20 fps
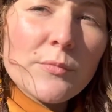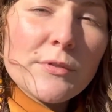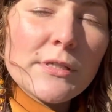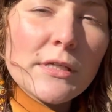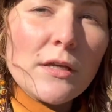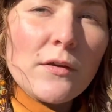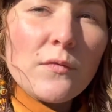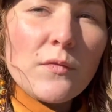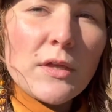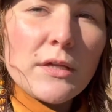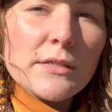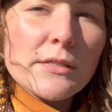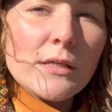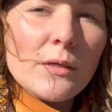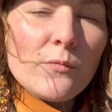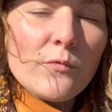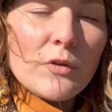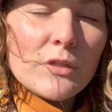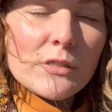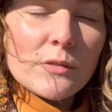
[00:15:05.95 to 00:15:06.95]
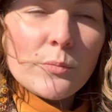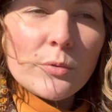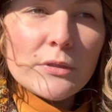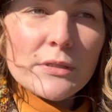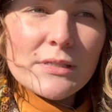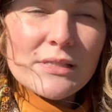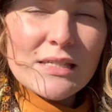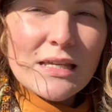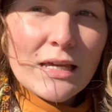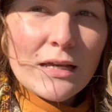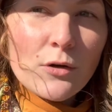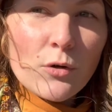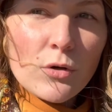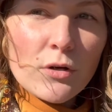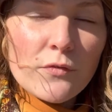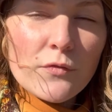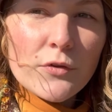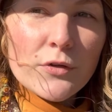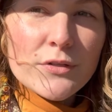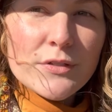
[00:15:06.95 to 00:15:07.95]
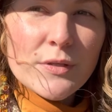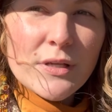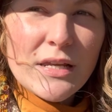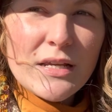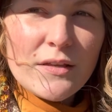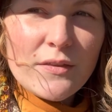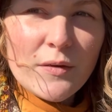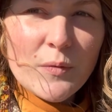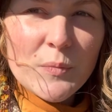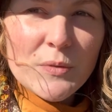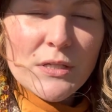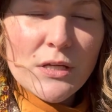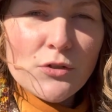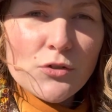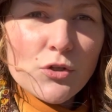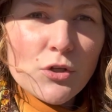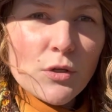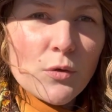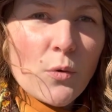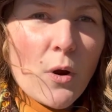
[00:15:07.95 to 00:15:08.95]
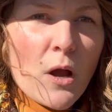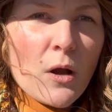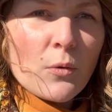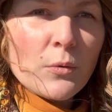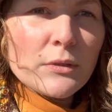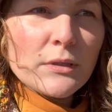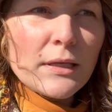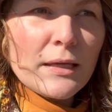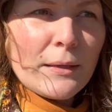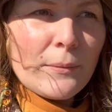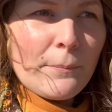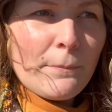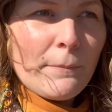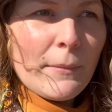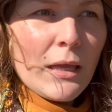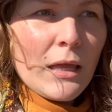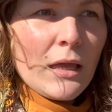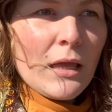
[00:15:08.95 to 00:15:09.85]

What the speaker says: see if they seem visibly sick or if there's anything potentially wrong with them.